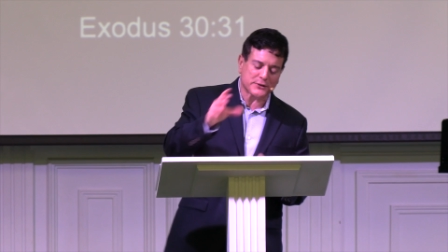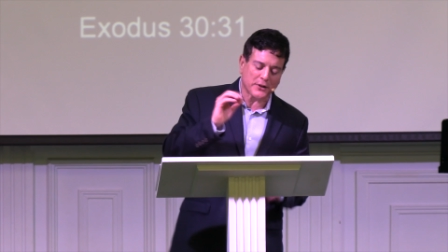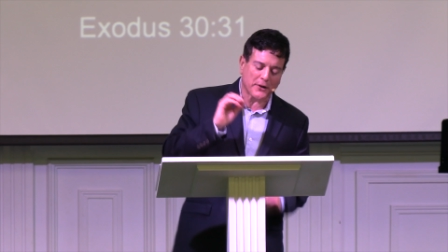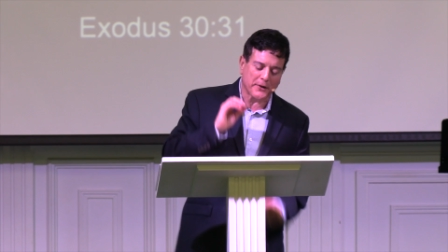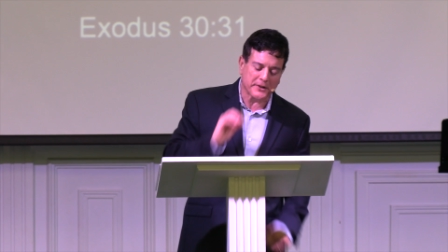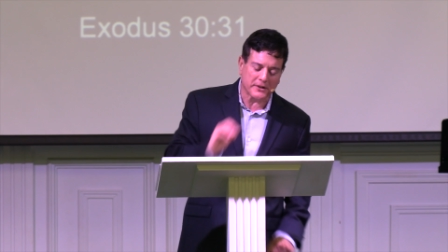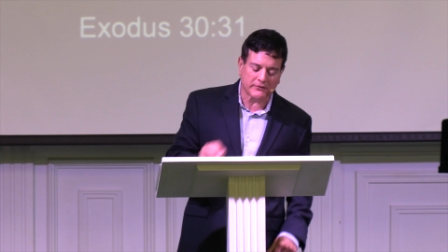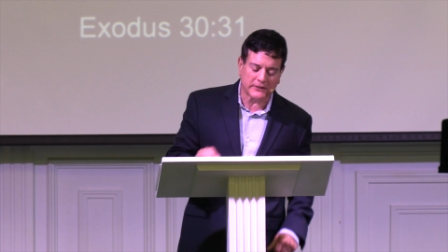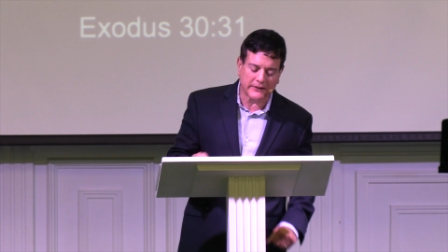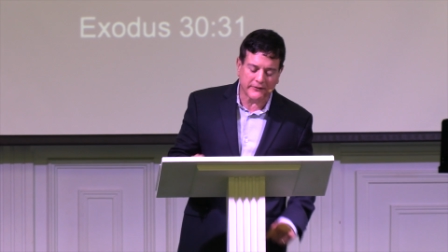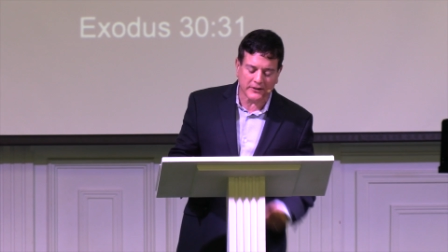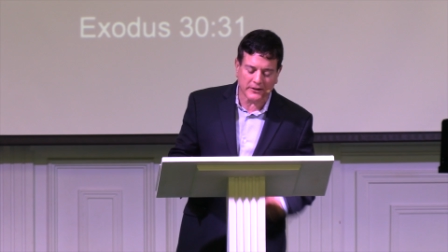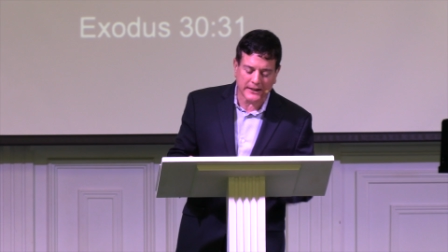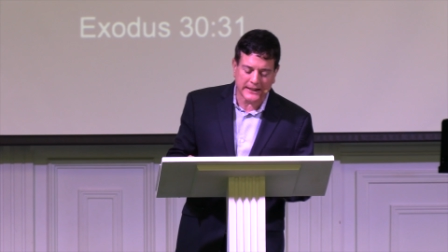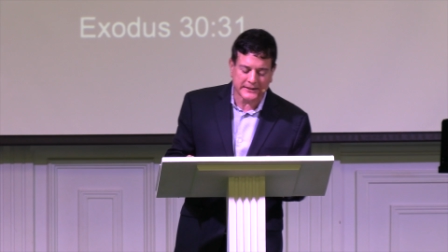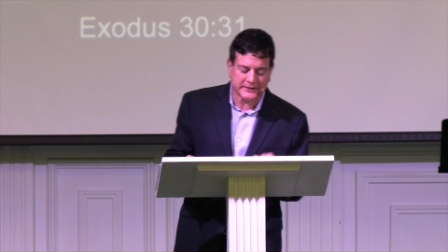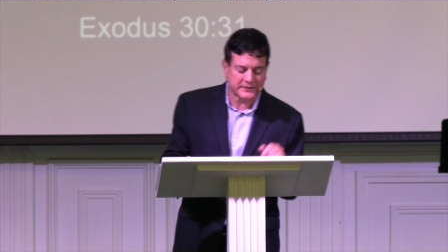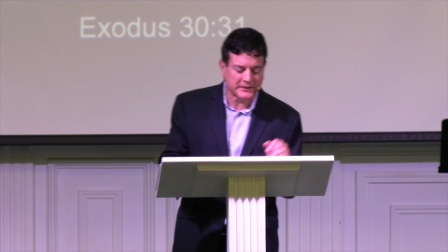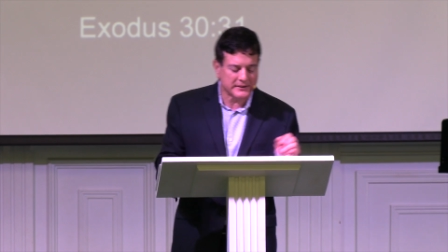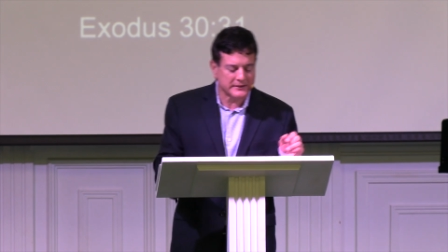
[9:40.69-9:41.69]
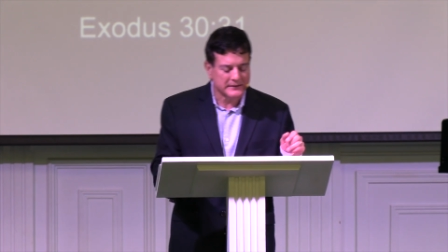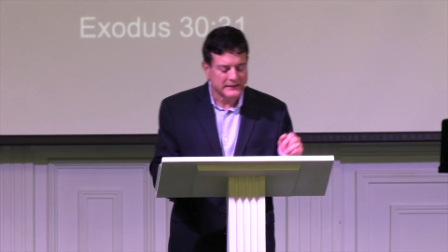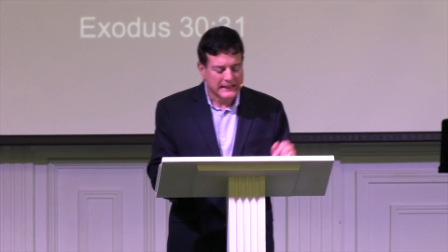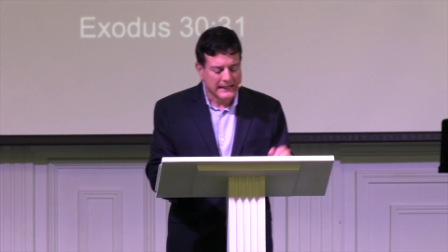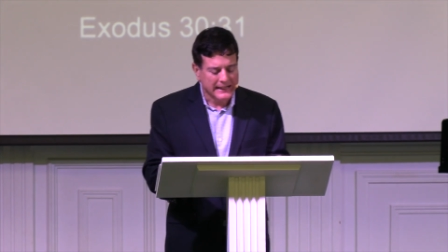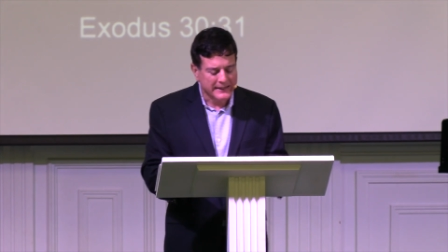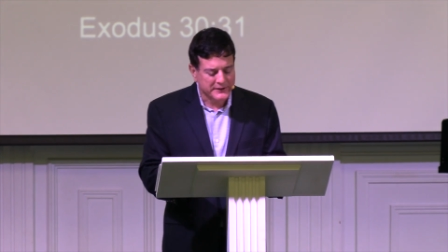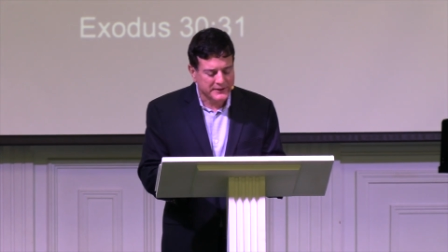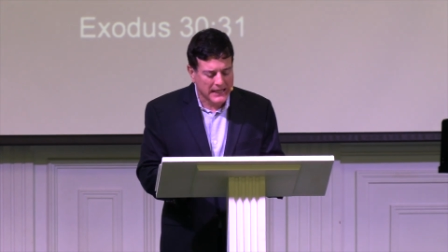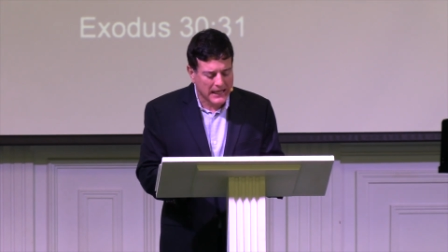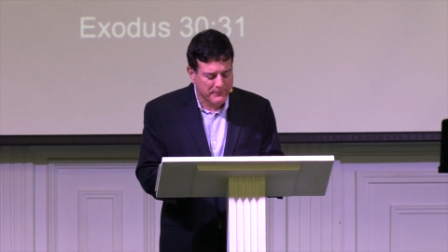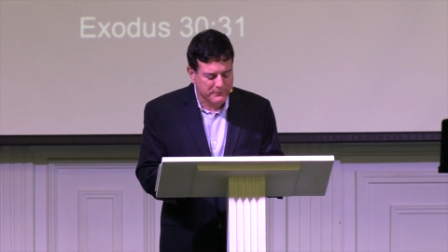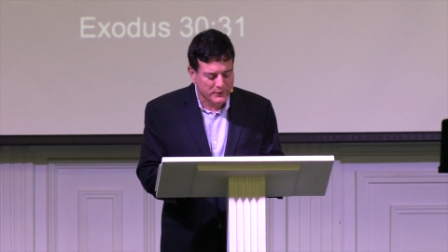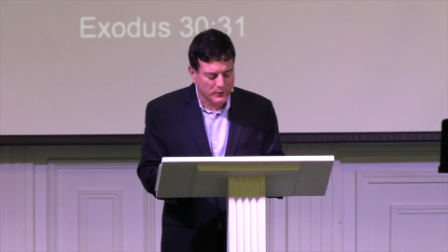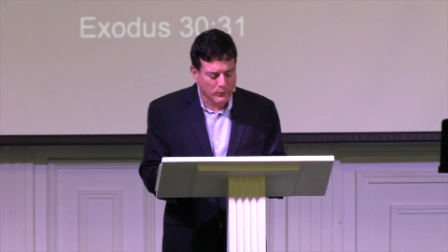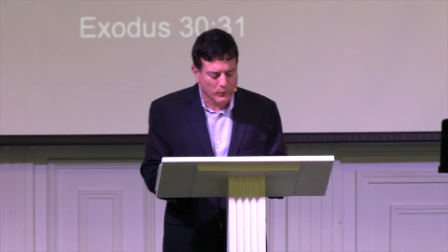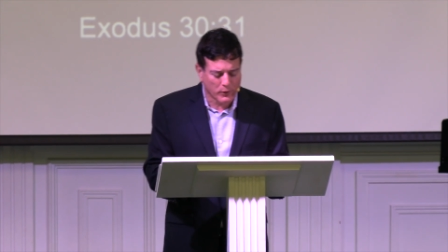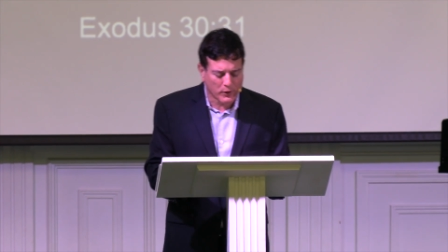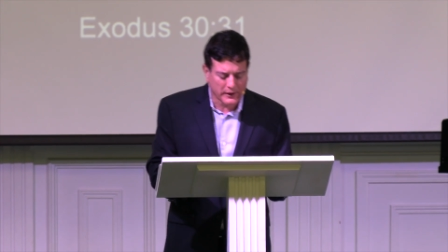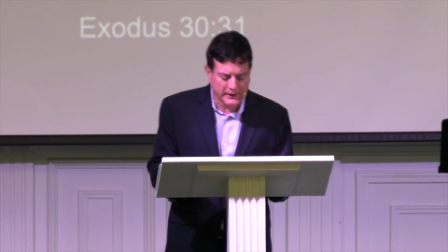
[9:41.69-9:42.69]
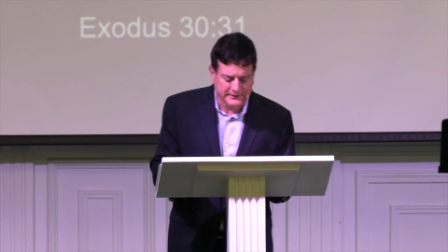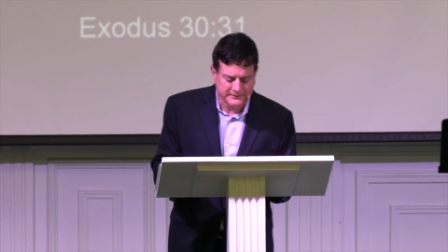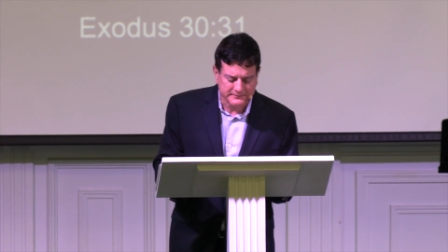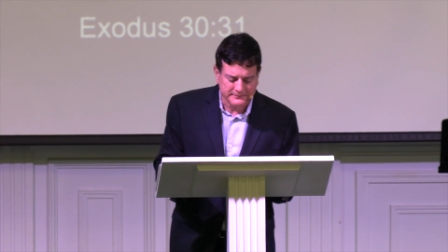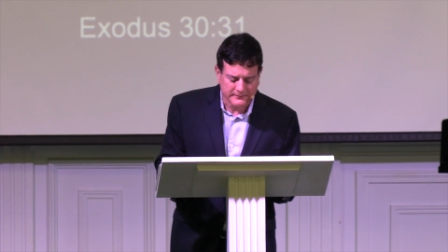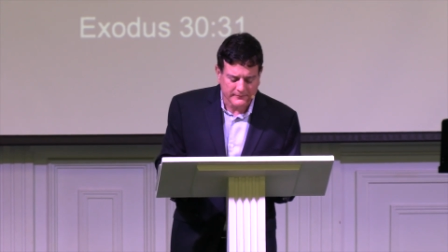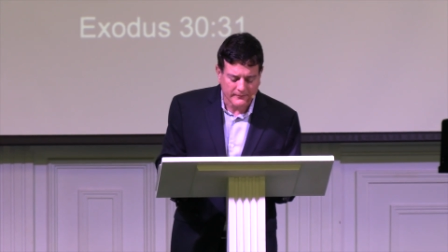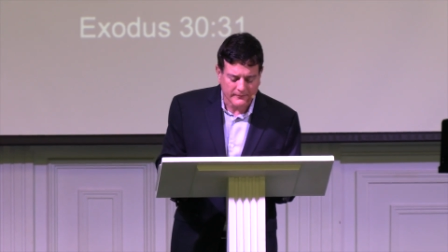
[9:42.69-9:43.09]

Turn to Revelation chapter 1.